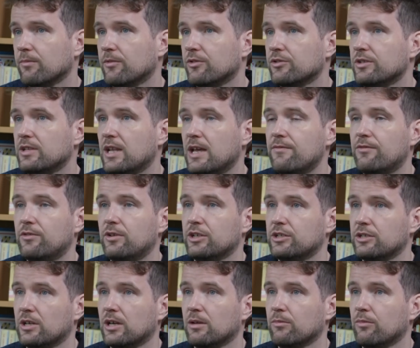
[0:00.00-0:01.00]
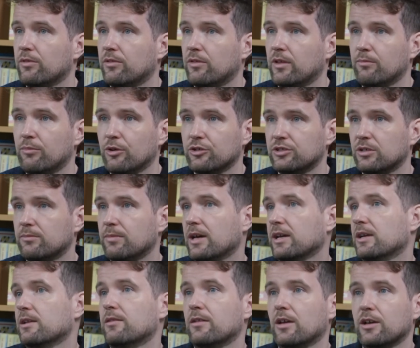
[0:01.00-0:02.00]
There's never a time when they push it
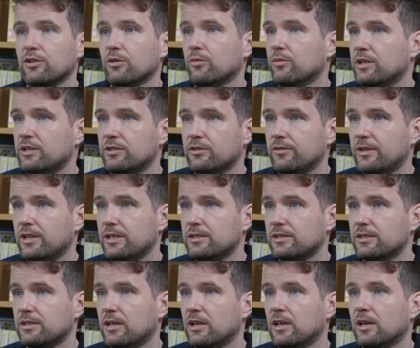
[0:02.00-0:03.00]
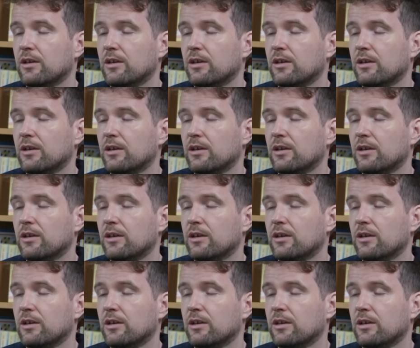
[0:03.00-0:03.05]
back and say, I don't want to do this.